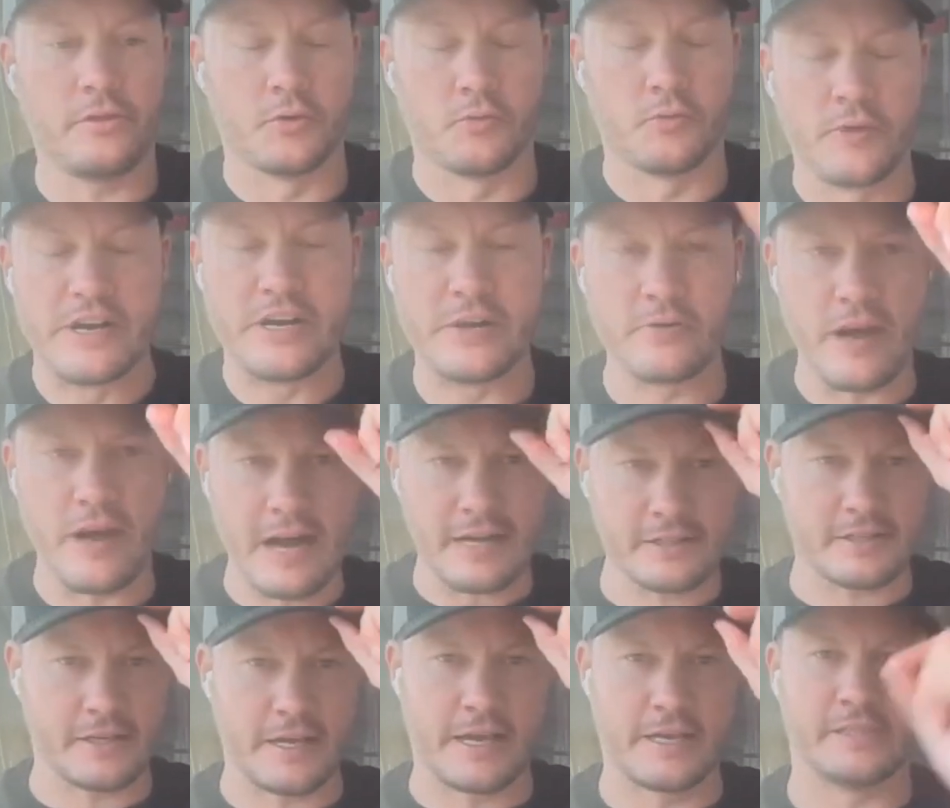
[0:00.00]

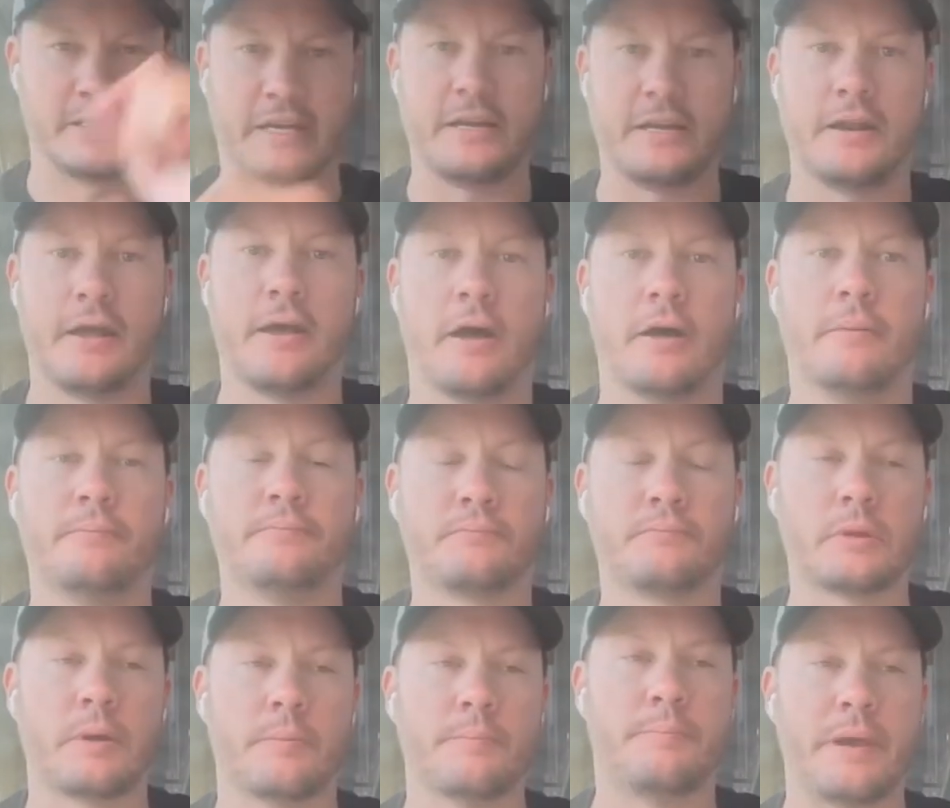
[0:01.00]
redirect, is it
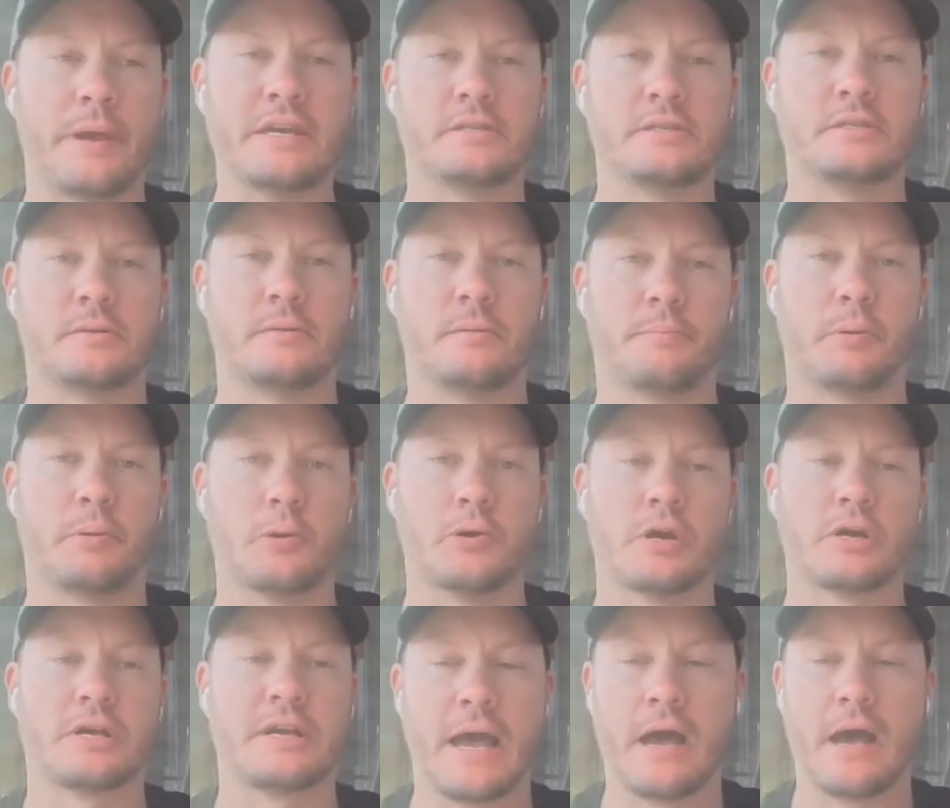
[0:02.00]
based
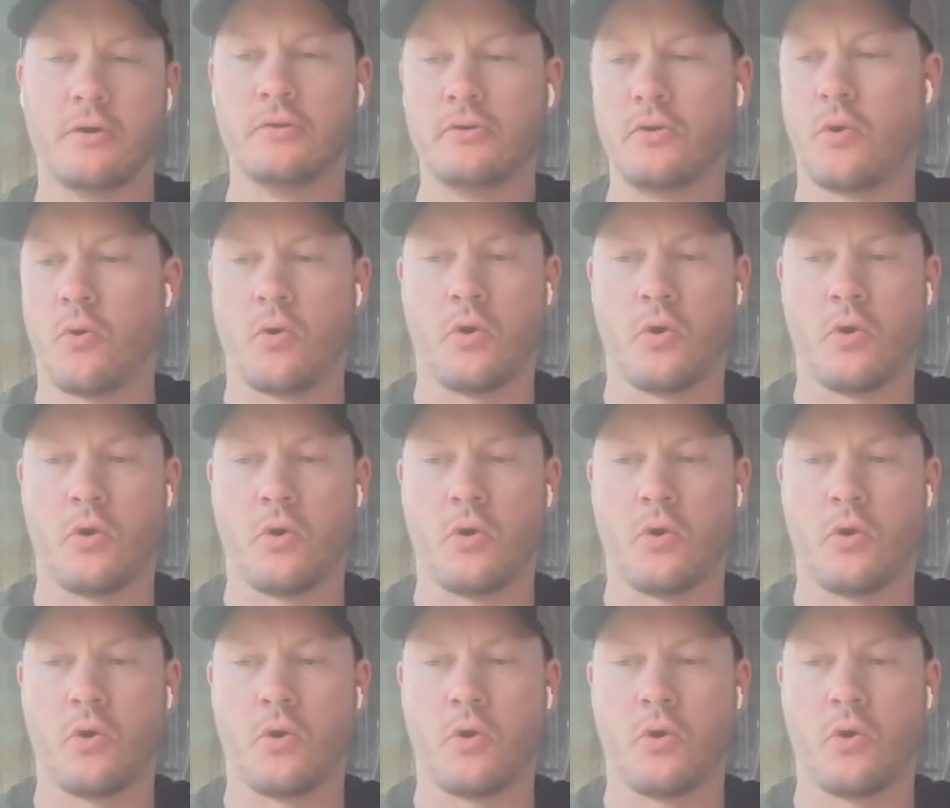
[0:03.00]
per account